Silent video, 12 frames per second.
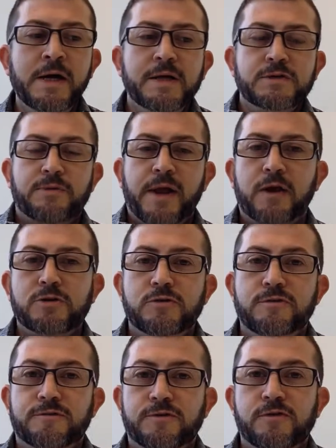So now
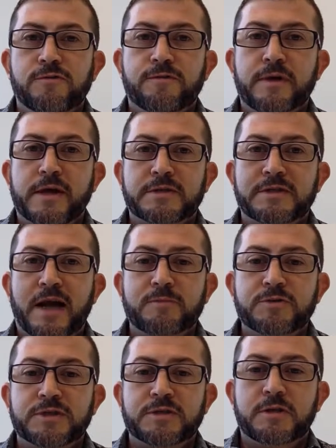you've
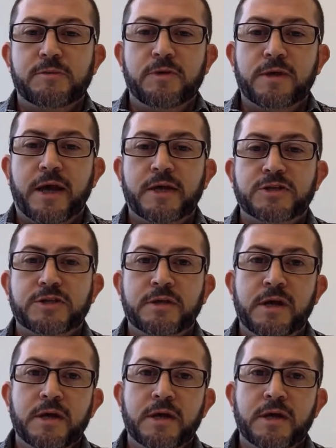established communication,